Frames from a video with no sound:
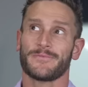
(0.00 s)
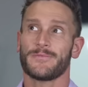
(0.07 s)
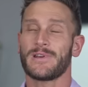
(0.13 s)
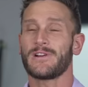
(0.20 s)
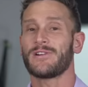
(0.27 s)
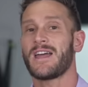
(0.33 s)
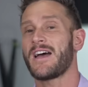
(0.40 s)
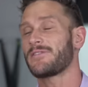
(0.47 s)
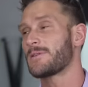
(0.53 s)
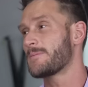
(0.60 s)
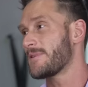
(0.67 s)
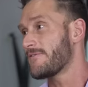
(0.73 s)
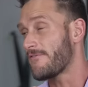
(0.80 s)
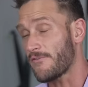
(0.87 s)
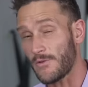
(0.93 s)
we don't have to
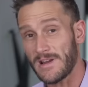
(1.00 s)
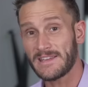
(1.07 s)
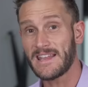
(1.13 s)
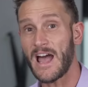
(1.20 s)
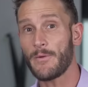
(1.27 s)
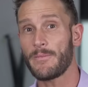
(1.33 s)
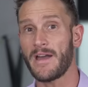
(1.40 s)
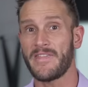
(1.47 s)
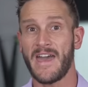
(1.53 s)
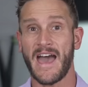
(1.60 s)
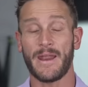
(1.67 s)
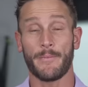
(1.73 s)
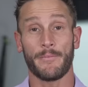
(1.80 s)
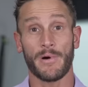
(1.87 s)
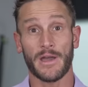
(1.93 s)
be freaked out by
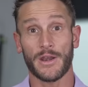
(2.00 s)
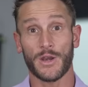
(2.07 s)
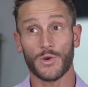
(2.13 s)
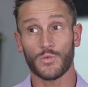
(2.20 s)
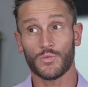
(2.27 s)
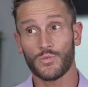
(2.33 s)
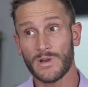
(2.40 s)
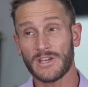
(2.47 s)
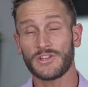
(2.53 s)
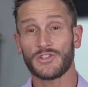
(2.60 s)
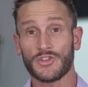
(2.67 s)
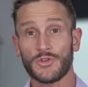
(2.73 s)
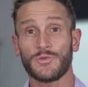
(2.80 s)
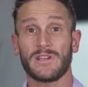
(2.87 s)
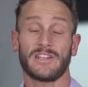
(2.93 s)
that, but we
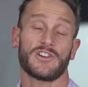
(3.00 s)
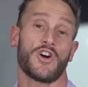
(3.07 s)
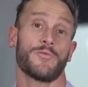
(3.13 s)
do need to